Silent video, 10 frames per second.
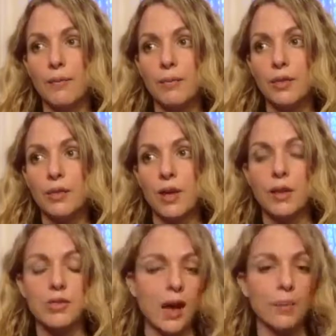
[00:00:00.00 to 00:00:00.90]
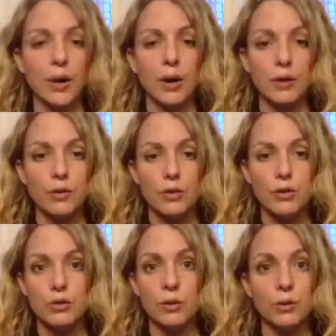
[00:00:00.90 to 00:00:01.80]
that part of your
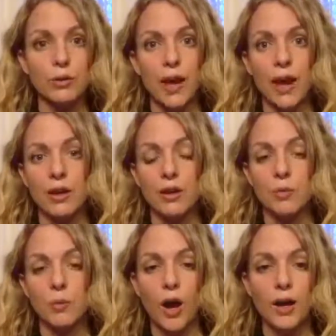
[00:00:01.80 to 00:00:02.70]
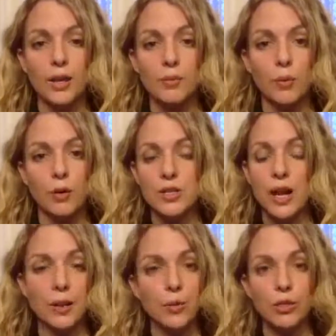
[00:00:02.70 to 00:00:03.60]
soul that wanted more
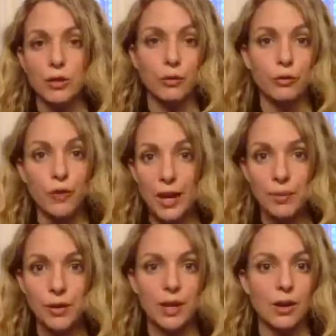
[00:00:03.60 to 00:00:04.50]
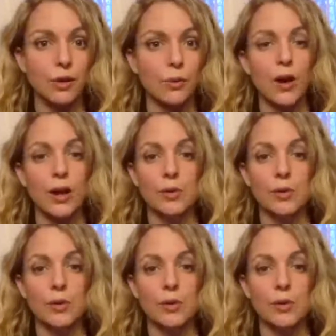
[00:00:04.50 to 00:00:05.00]
time with your family or wanted